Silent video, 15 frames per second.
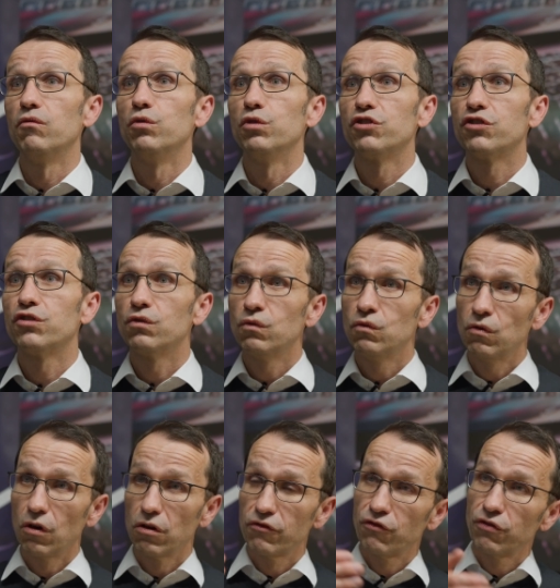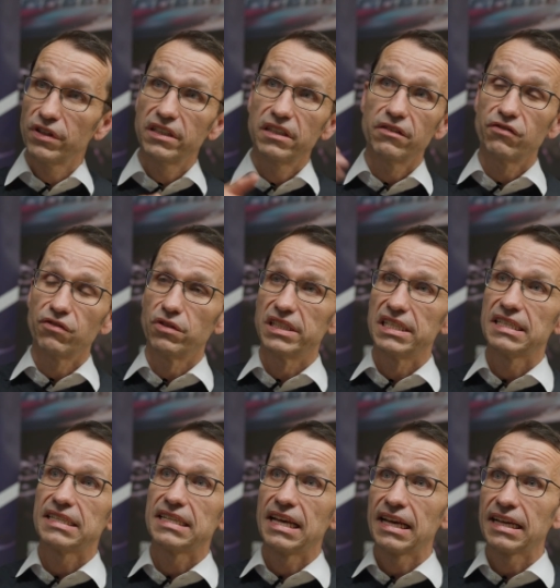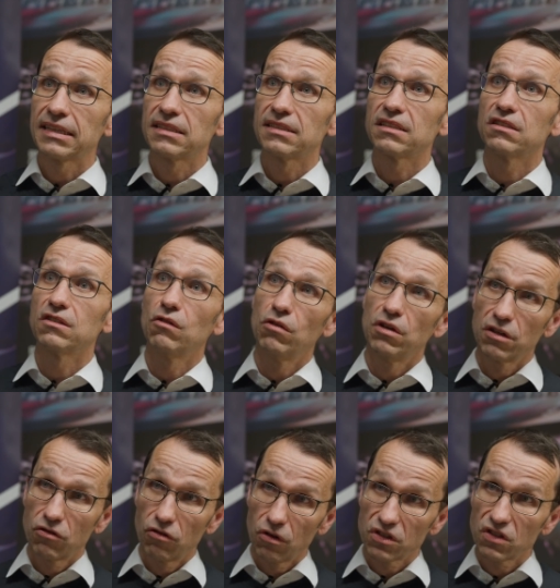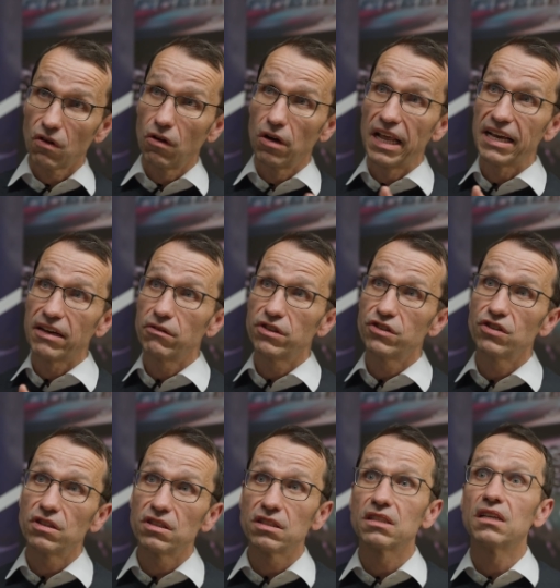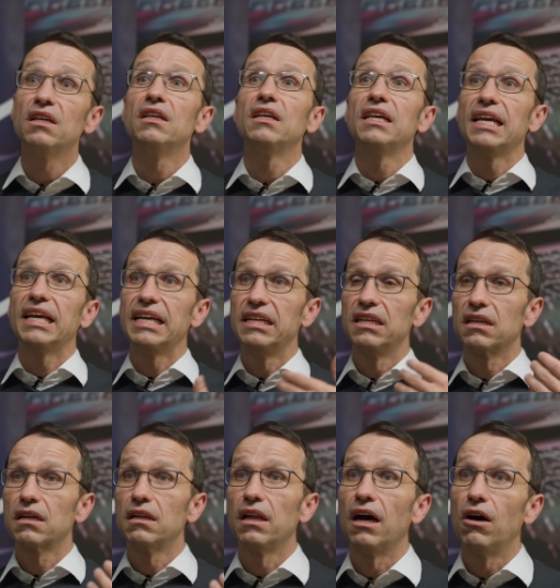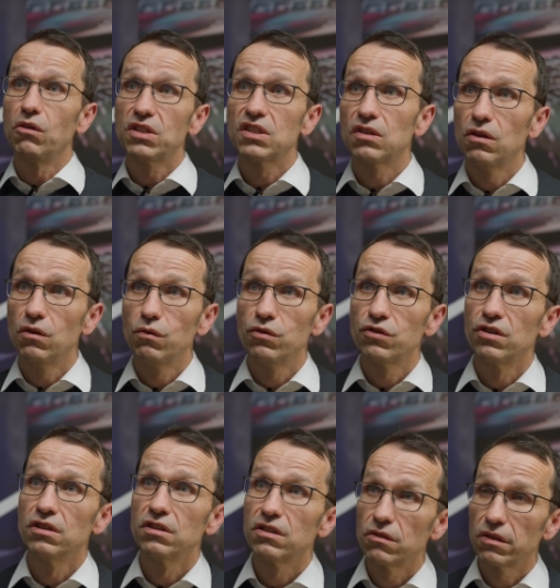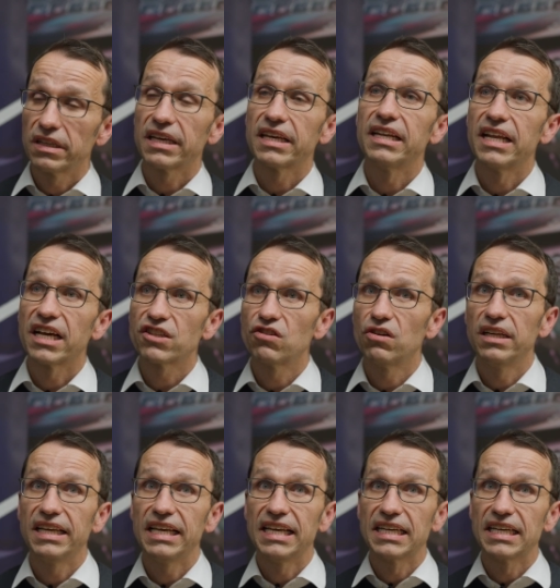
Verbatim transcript: would do on three different stacks, so across all languages, in a cloud solution, so they can actually